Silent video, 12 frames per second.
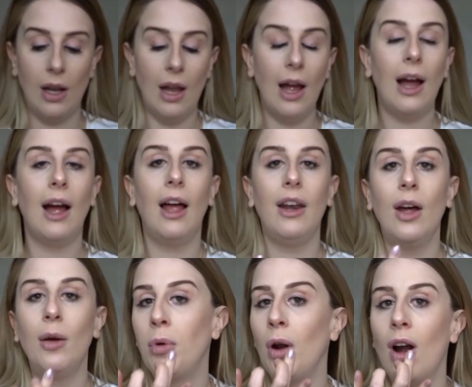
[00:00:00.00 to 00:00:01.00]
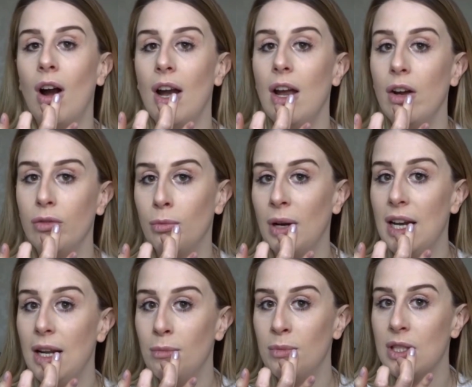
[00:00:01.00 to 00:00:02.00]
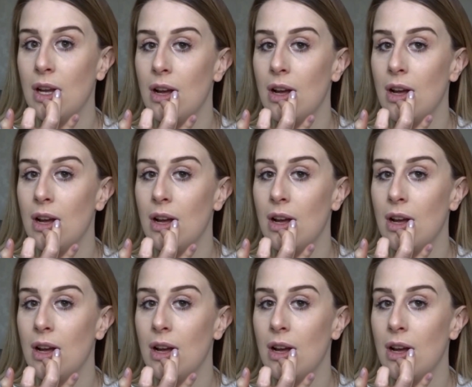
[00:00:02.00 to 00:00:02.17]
And apply over my lips.